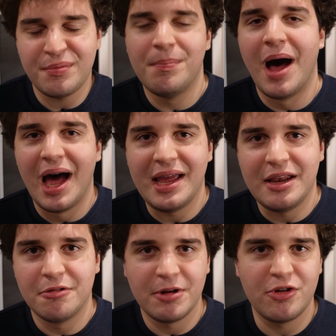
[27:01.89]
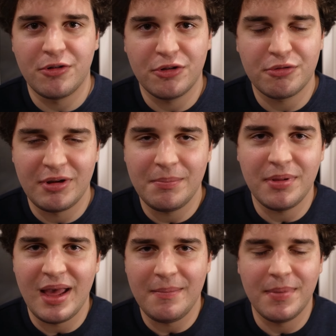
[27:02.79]
spot in original
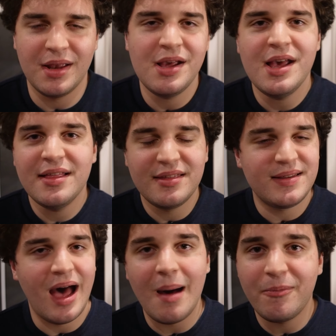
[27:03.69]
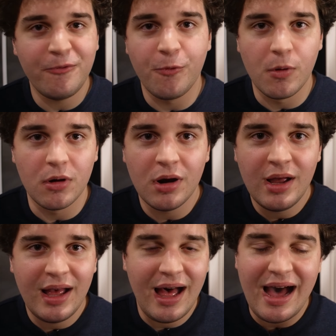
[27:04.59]
screenplay but the top four
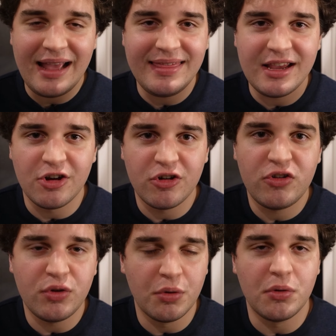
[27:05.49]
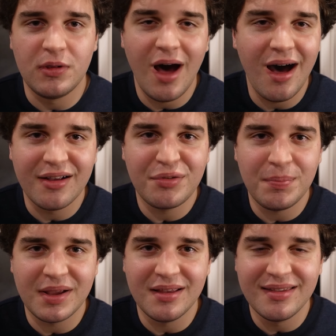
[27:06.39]
i think are just total locks
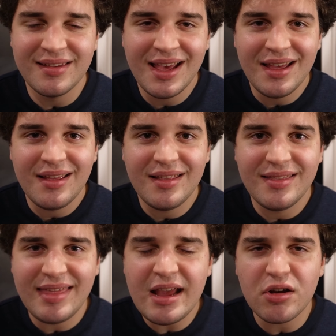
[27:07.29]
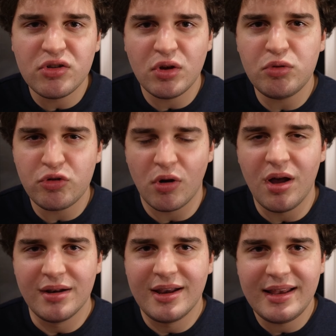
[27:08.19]
because they are so
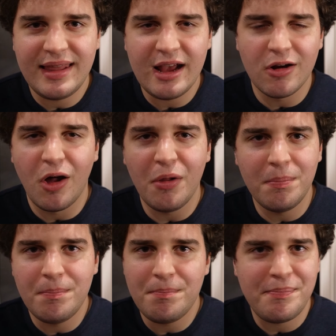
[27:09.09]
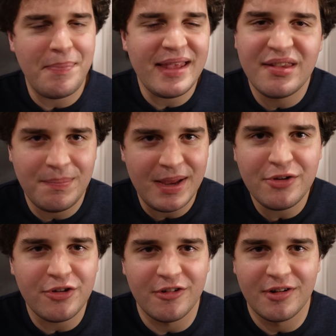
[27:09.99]
strong and they are all best
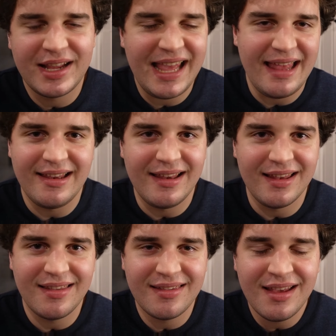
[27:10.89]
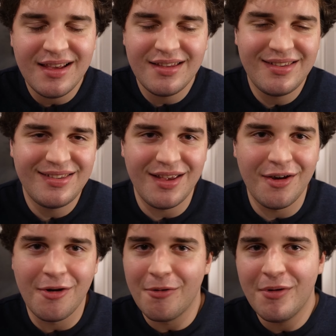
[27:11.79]
picture candidates.
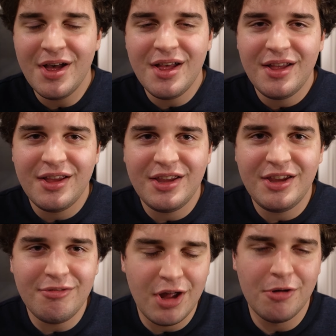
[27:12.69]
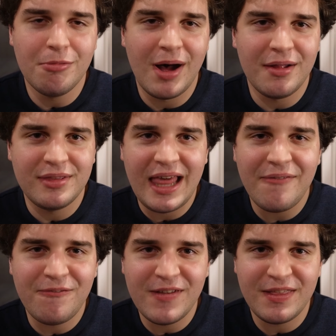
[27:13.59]
So, you know, well,
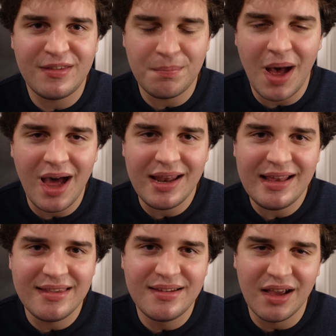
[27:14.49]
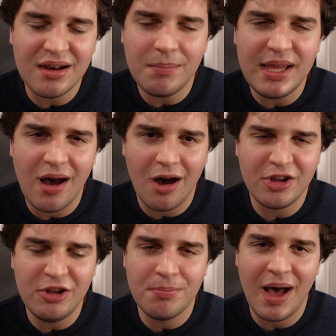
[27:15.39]
that fifth spot is going to be
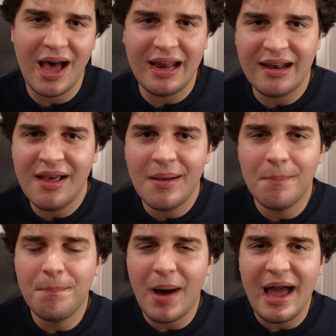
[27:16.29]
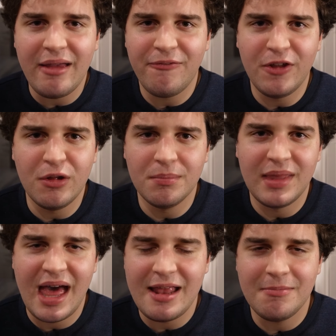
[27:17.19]
occupied by a film
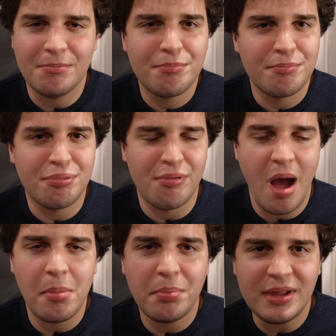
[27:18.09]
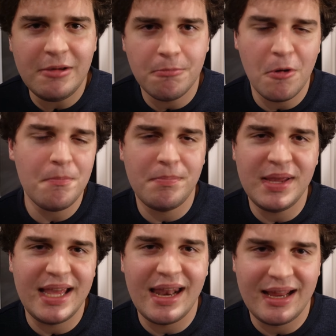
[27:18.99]
that probably won't
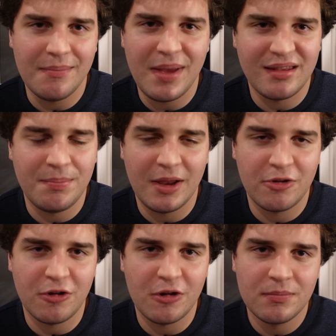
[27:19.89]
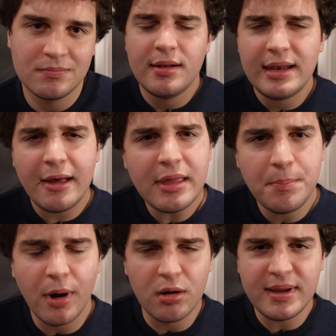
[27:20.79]
be getting a best picture. Now
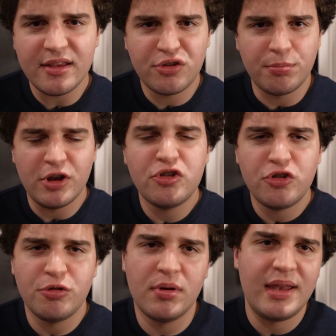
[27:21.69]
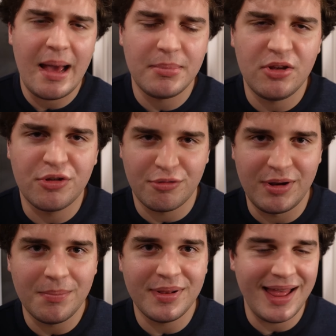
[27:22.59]
that Barbie has switched to adapted
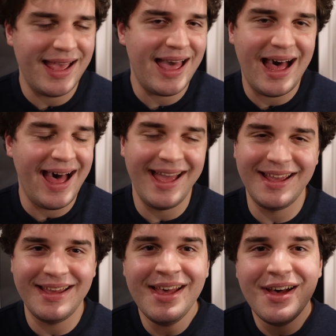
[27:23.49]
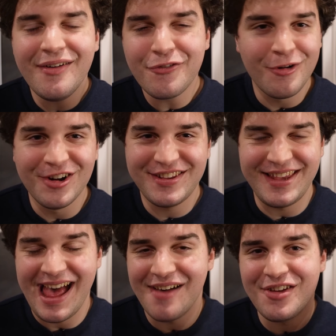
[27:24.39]
screenplay, I of course
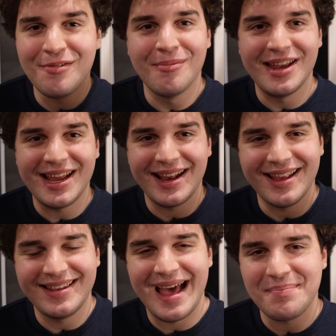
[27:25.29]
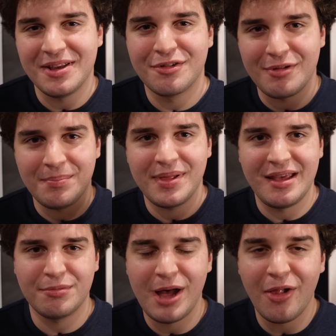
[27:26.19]
have it winning adapted screenplay
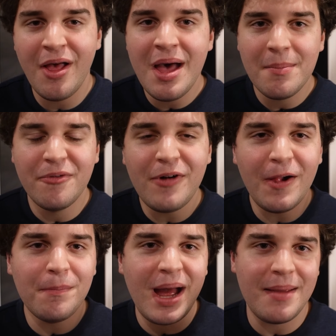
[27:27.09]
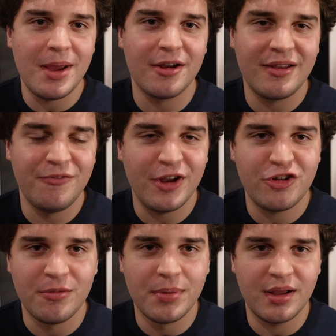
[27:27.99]
as well, but followed by American
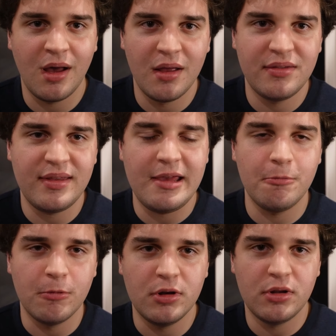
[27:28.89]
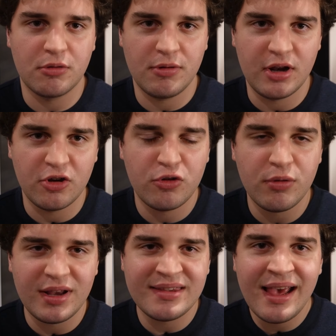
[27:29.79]
Fiction because it won the Critics'
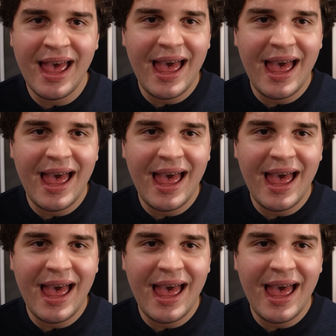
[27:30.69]
Choice.